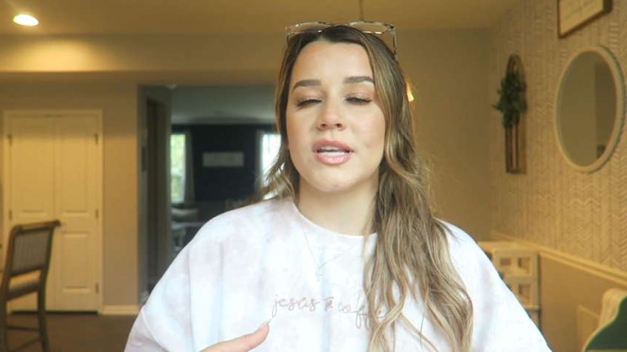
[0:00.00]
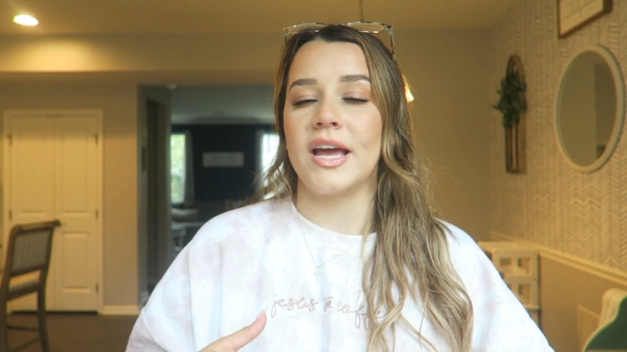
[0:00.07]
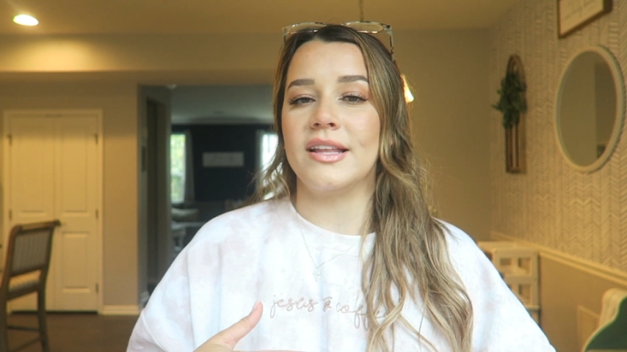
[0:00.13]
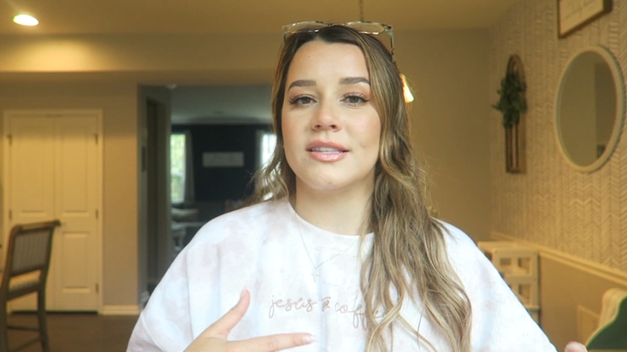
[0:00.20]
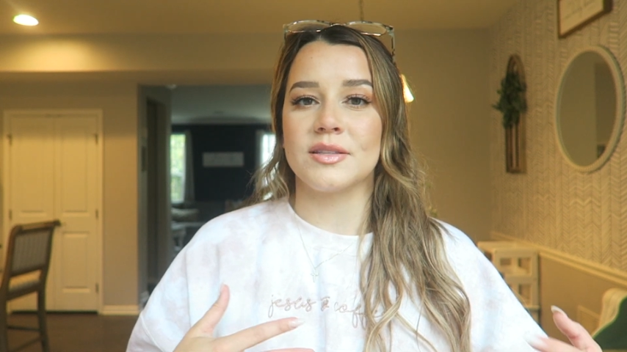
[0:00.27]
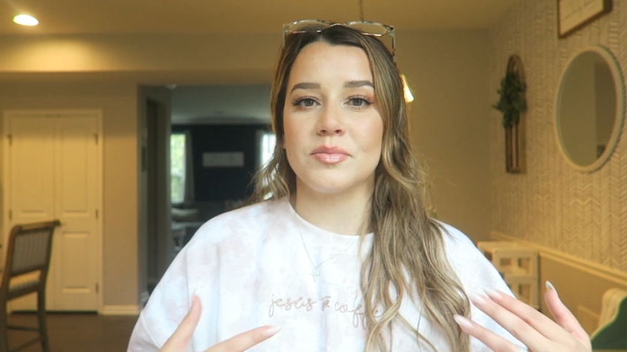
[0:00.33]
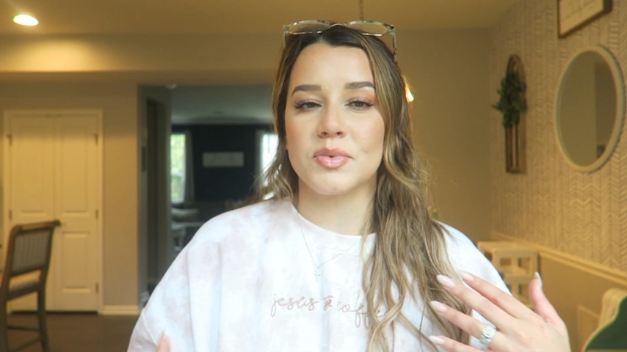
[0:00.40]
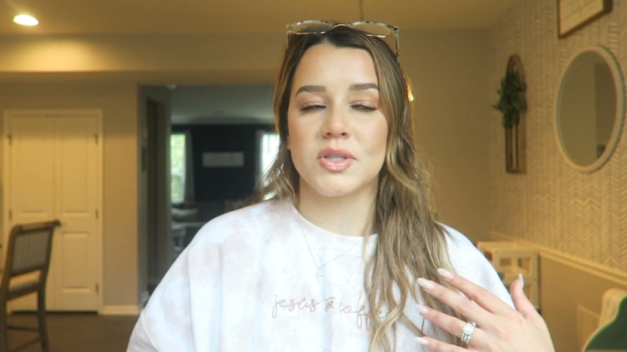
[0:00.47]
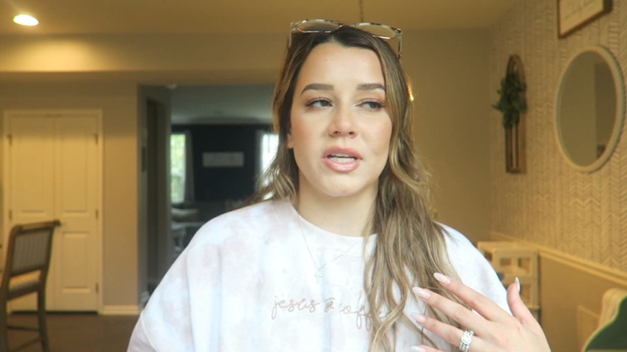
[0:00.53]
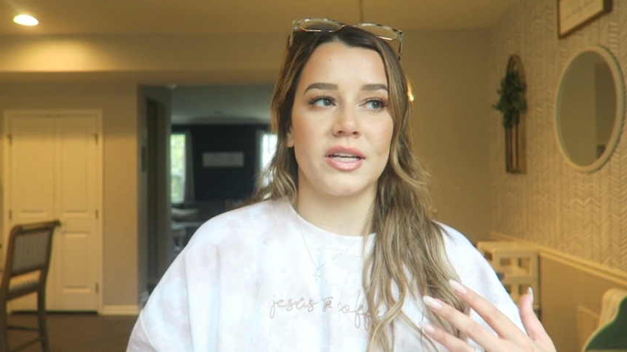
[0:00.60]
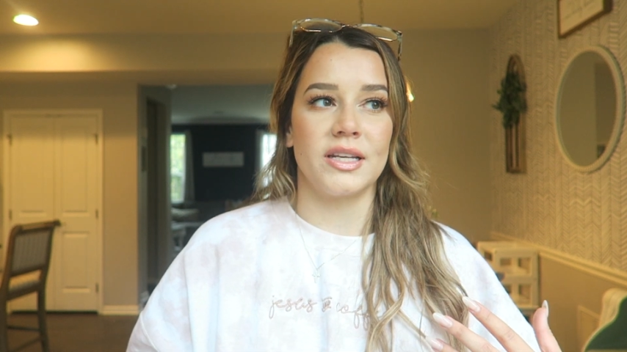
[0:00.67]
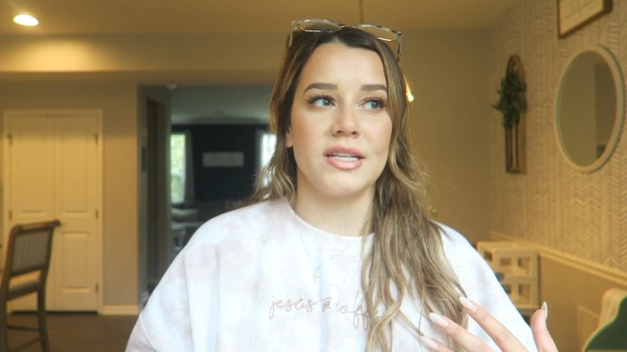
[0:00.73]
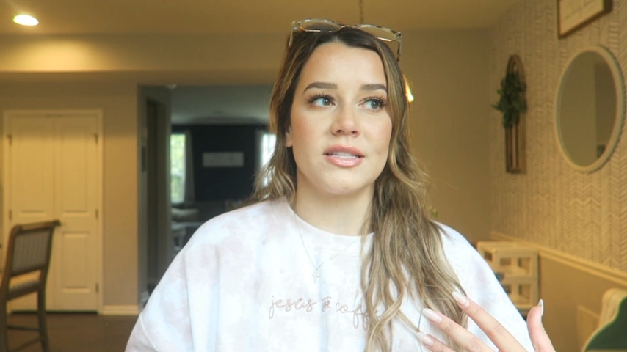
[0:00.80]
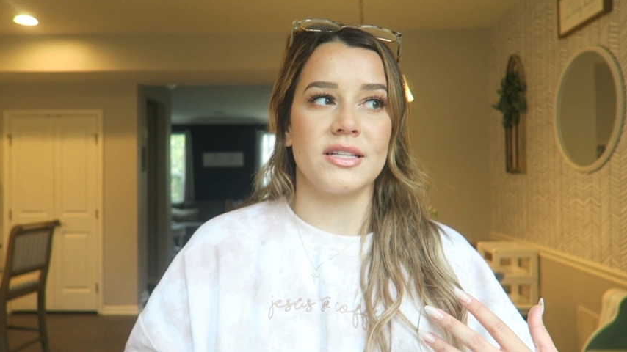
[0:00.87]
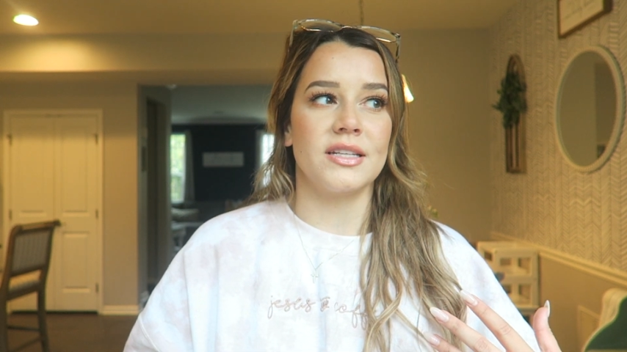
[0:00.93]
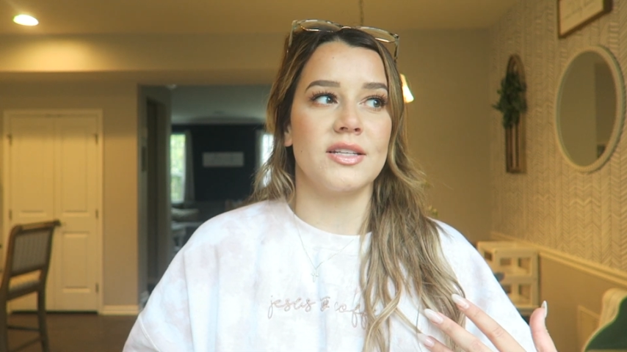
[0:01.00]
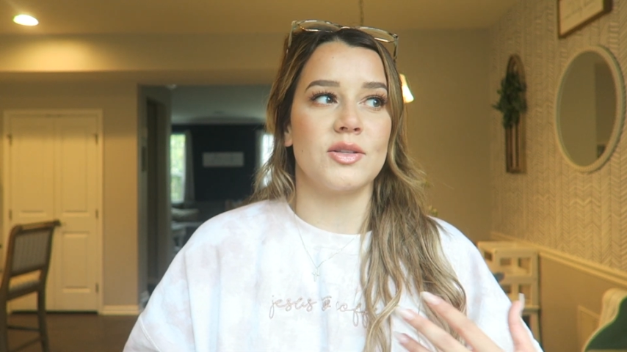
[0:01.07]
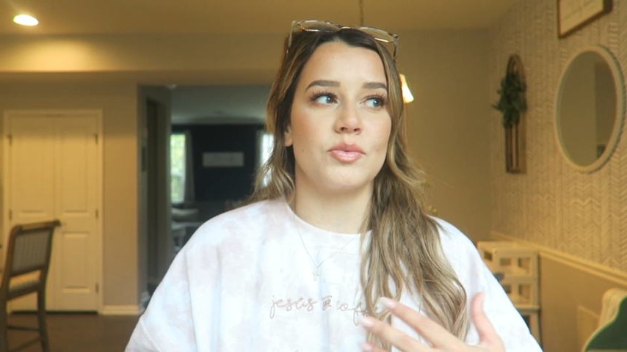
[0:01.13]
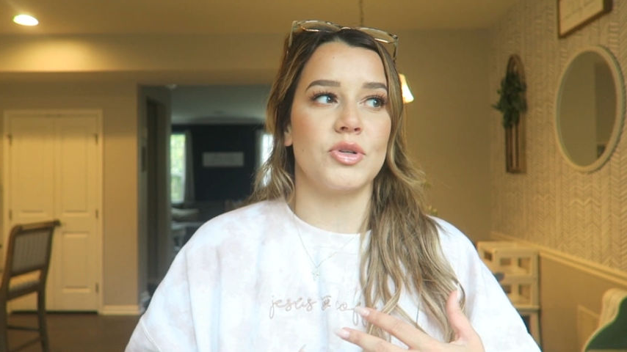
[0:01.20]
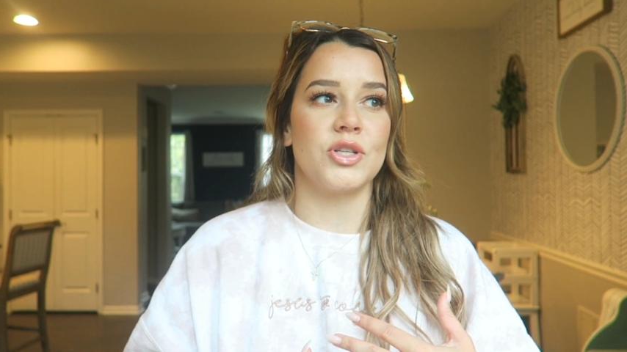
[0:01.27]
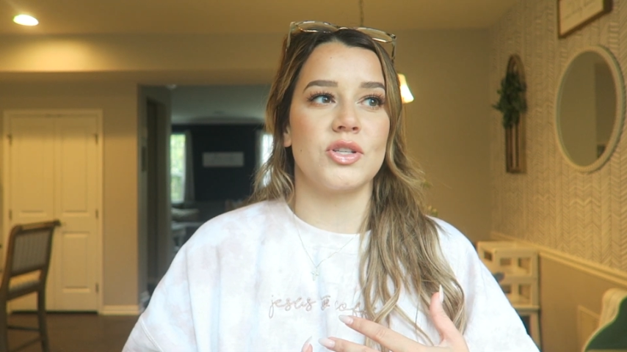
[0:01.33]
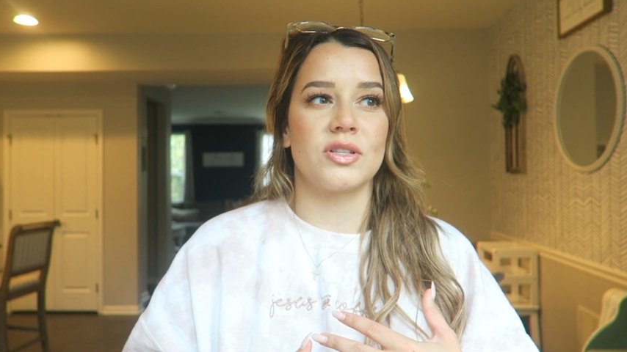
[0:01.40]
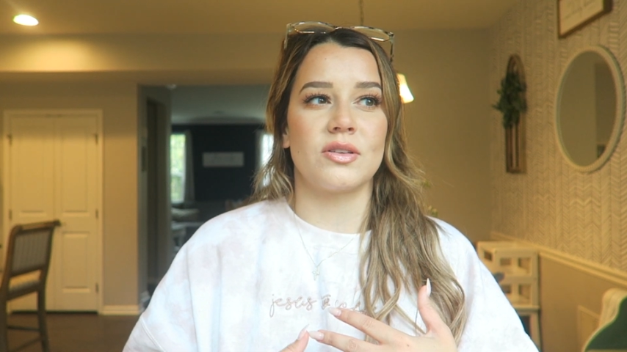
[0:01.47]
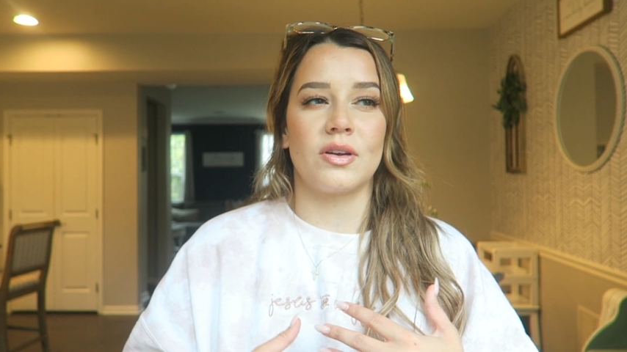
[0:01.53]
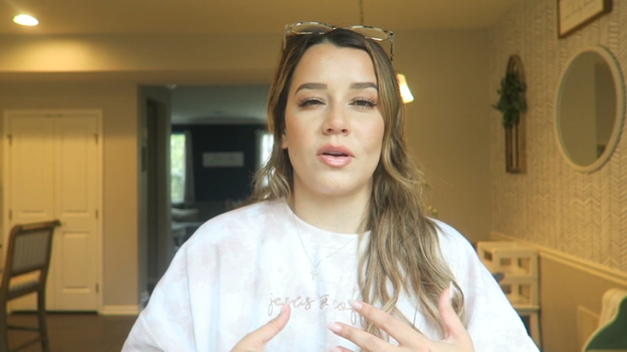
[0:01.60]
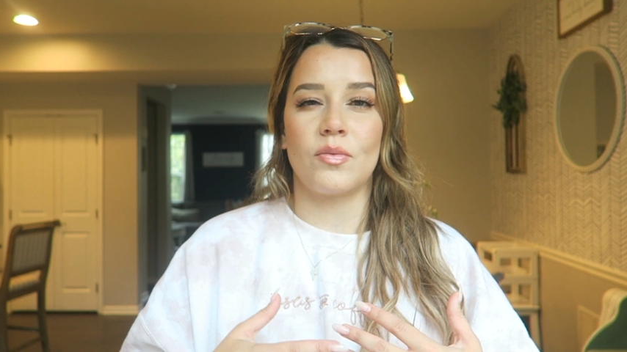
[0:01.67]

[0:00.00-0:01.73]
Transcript: and some sicknesses, which is